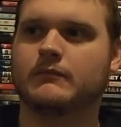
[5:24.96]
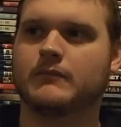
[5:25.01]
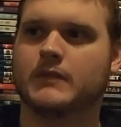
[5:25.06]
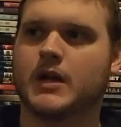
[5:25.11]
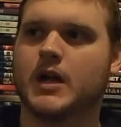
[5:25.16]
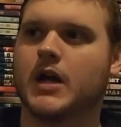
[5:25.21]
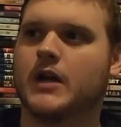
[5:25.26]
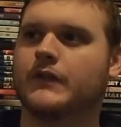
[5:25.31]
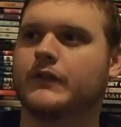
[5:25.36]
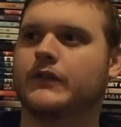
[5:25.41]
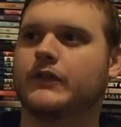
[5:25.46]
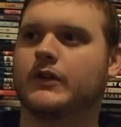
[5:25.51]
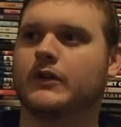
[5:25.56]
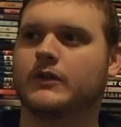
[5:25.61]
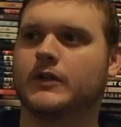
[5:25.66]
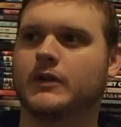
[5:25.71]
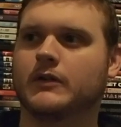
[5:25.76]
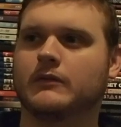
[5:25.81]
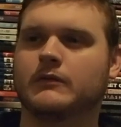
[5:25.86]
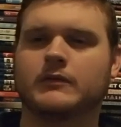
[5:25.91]
Han
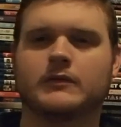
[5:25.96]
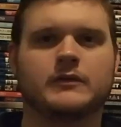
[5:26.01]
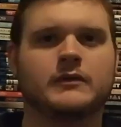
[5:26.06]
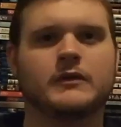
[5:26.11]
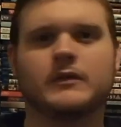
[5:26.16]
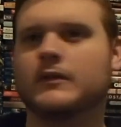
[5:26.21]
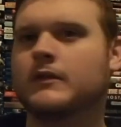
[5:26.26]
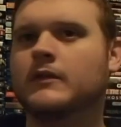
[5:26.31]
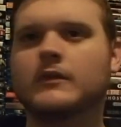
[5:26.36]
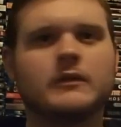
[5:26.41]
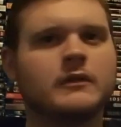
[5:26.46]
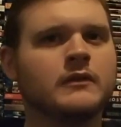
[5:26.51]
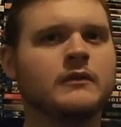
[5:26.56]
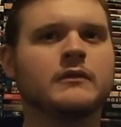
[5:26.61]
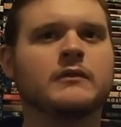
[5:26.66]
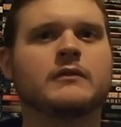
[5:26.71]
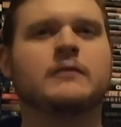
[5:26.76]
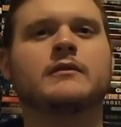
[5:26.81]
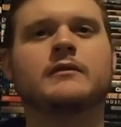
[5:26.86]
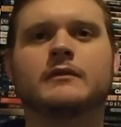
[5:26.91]
Solo.
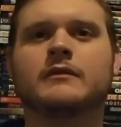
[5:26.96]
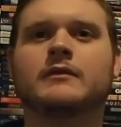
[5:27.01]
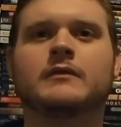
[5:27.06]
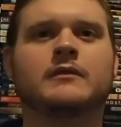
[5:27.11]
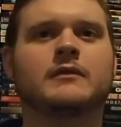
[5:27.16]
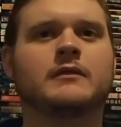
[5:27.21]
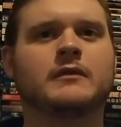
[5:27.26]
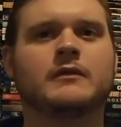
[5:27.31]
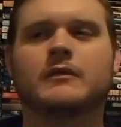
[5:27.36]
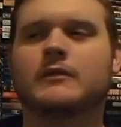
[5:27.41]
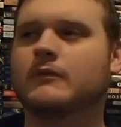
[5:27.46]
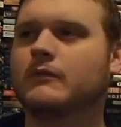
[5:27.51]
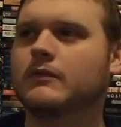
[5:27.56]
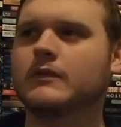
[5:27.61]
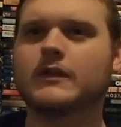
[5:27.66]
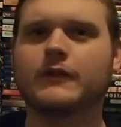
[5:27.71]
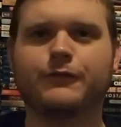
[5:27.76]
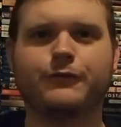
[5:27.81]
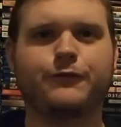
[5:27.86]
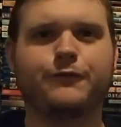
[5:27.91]
What
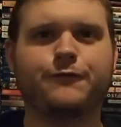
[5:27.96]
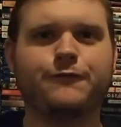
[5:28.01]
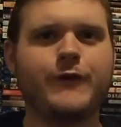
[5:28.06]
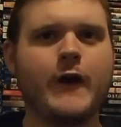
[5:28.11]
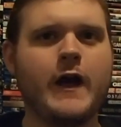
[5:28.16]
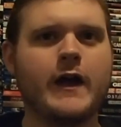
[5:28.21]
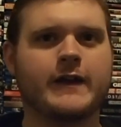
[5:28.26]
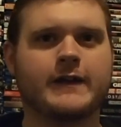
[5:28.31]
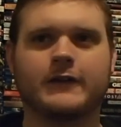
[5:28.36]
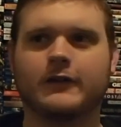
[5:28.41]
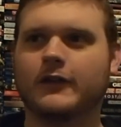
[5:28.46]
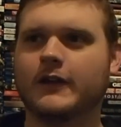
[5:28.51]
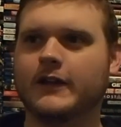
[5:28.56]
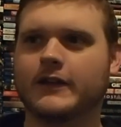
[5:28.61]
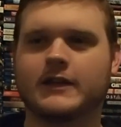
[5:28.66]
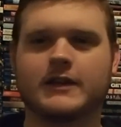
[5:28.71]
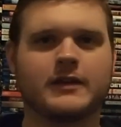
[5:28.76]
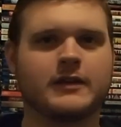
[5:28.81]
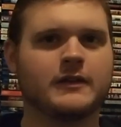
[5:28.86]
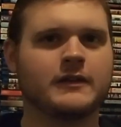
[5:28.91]
the fuck?
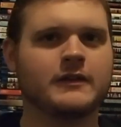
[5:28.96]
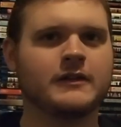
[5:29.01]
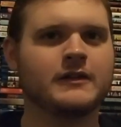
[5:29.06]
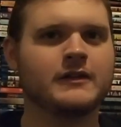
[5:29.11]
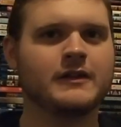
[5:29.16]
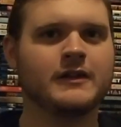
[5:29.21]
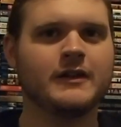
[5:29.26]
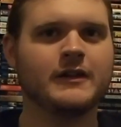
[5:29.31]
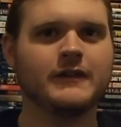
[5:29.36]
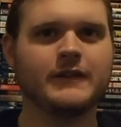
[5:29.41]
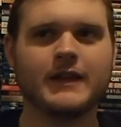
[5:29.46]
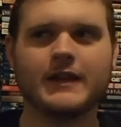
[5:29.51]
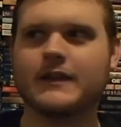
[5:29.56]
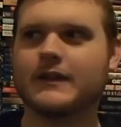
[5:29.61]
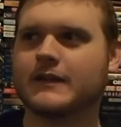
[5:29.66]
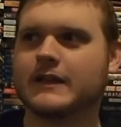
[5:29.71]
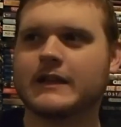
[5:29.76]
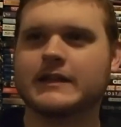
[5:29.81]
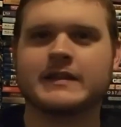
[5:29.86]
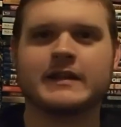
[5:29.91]
Like,
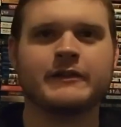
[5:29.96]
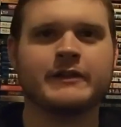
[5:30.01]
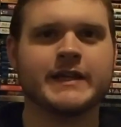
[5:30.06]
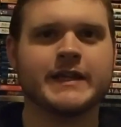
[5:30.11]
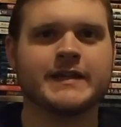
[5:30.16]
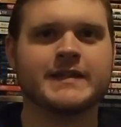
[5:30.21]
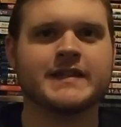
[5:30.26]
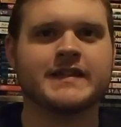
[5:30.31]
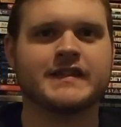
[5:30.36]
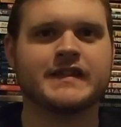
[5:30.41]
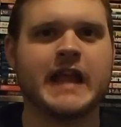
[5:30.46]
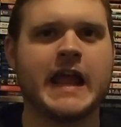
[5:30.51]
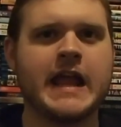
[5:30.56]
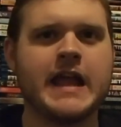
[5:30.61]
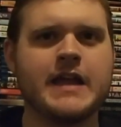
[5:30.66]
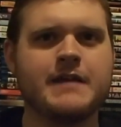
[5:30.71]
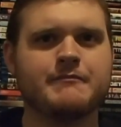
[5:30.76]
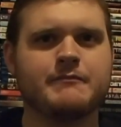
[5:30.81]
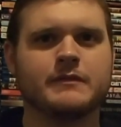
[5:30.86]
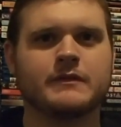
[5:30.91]
that's how he gets his
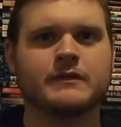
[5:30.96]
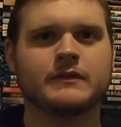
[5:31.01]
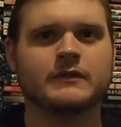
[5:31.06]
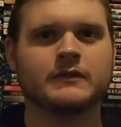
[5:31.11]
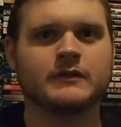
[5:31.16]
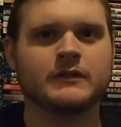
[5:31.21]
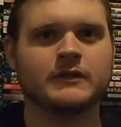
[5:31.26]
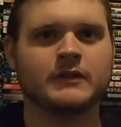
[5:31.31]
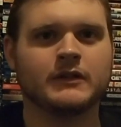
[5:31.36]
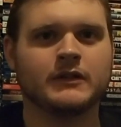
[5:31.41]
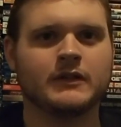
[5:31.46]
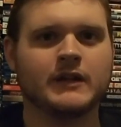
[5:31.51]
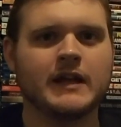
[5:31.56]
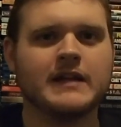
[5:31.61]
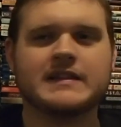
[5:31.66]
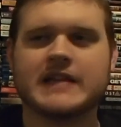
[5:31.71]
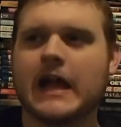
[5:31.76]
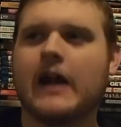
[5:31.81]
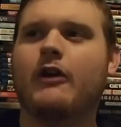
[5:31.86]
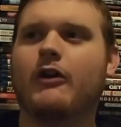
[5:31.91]
name?
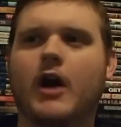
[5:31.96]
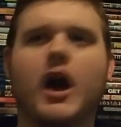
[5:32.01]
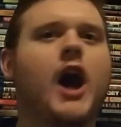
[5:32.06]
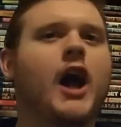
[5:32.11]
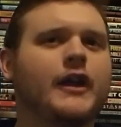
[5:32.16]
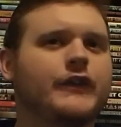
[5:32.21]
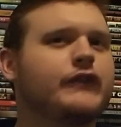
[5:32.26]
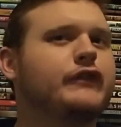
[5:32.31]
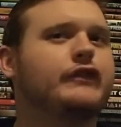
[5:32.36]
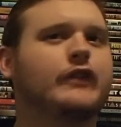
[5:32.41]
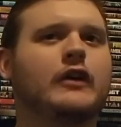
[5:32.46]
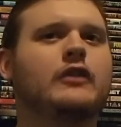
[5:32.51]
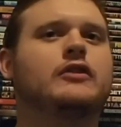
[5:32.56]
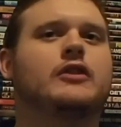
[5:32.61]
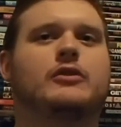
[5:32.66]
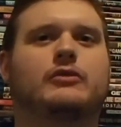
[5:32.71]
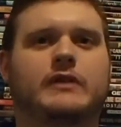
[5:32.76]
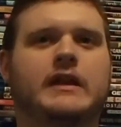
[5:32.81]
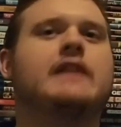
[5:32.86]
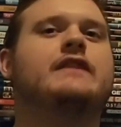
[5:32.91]
That's how Han
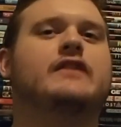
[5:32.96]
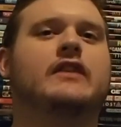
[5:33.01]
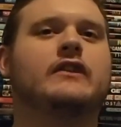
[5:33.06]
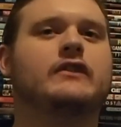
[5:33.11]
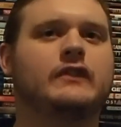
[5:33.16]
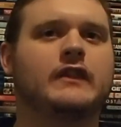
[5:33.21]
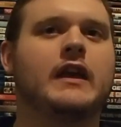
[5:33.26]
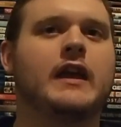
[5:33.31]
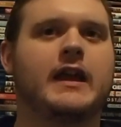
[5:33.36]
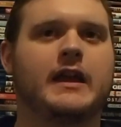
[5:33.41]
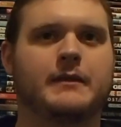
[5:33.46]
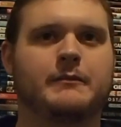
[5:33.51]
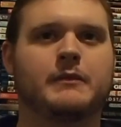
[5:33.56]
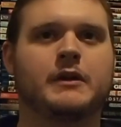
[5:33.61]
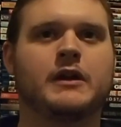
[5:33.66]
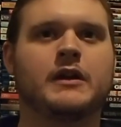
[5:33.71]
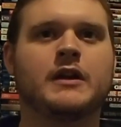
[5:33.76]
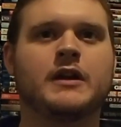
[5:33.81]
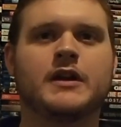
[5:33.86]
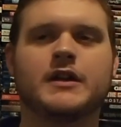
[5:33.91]
Solo gets his name.
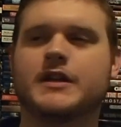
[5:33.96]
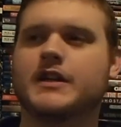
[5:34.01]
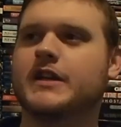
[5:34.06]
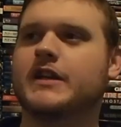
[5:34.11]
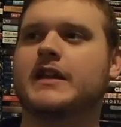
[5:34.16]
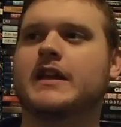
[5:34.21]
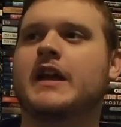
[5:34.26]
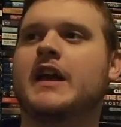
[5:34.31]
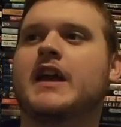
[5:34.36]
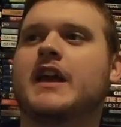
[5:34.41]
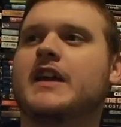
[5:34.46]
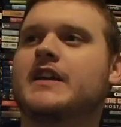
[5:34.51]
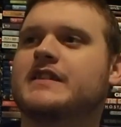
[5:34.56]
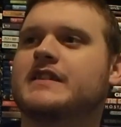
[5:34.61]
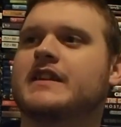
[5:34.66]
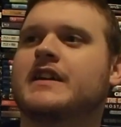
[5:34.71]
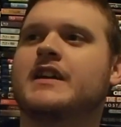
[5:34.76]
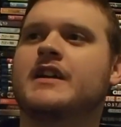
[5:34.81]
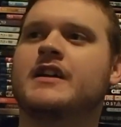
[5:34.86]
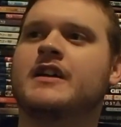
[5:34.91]

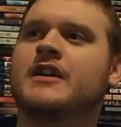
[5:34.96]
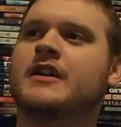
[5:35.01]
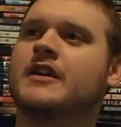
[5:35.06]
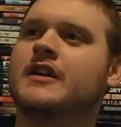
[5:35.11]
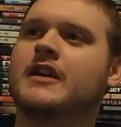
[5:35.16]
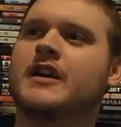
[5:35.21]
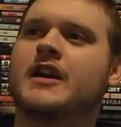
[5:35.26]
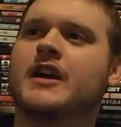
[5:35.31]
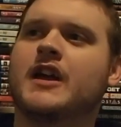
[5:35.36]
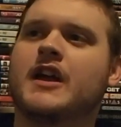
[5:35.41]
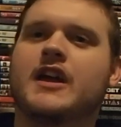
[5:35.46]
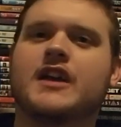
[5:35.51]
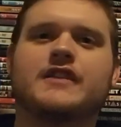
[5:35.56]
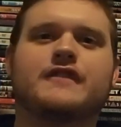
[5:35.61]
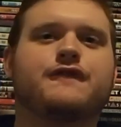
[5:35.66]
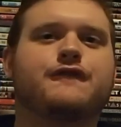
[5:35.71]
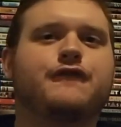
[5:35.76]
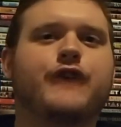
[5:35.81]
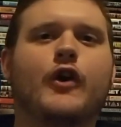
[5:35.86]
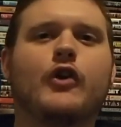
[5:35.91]
His
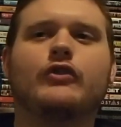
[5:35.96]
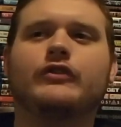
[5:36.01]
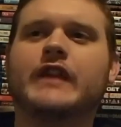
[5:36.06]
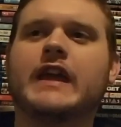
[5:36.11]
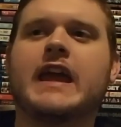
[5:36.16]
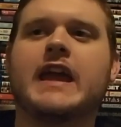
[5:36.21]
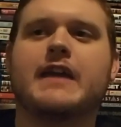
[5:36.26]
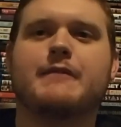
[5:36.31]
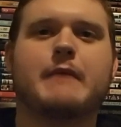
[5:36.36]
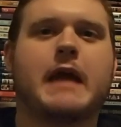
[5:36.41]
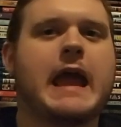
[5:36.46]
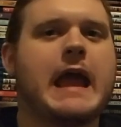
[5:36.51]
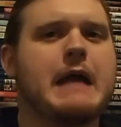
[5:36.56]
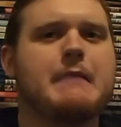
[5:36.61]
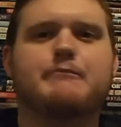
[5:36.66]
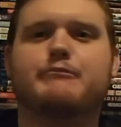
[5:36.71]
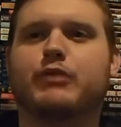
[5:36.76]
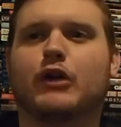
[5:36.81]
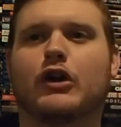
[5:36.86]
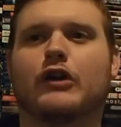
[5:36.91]
full name
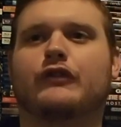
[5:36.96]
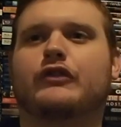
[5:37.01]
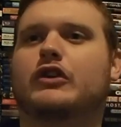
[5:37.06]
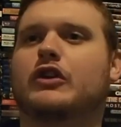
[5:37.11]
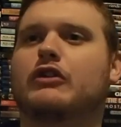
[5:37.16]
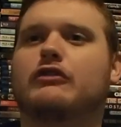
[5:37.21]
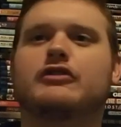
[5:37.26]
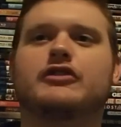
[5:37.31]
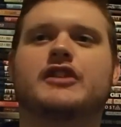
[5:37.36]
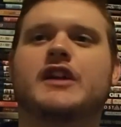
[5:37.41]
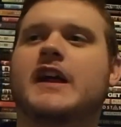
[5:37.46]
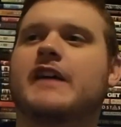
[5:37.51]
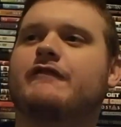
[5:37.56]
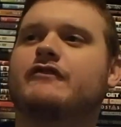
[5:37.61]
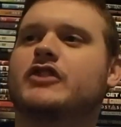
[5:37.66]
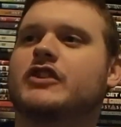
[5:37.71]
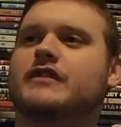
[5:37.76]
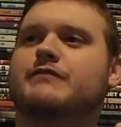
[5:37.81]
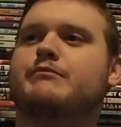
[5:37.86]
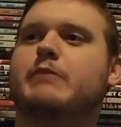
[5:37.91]
at birth couldn't have
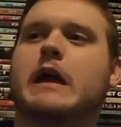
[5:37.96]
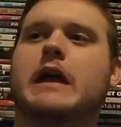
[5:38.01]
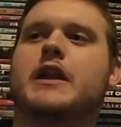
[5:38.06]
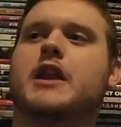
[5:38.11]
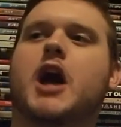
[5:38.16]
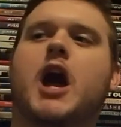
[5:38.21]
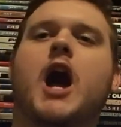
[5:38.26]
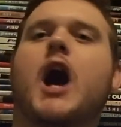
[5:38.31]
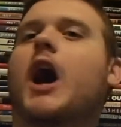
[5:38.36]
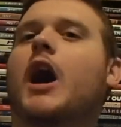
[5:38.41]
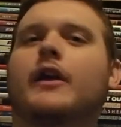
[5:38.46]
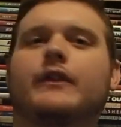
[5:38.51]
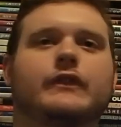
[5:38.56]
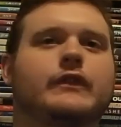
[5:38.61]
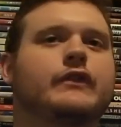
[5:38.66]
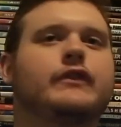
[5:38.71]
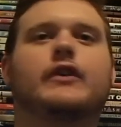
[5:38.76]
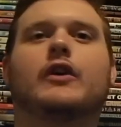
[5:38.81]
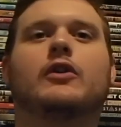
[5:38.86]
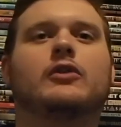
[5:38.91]
just been Han
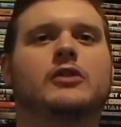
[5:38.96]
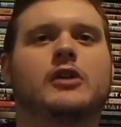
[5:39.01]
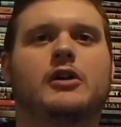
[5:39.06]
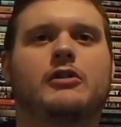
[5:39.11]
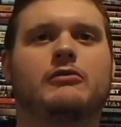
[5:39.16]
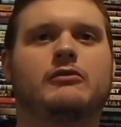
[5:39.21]
Solo.